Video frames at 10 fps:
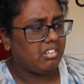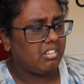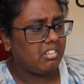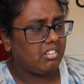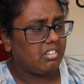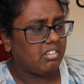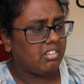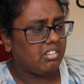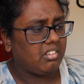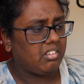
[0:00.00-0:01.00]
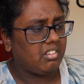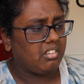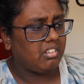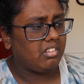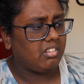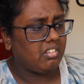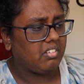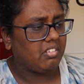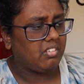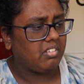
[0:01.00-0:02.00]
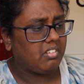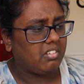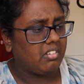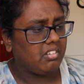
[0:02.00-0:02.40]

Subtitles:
Nothing is said.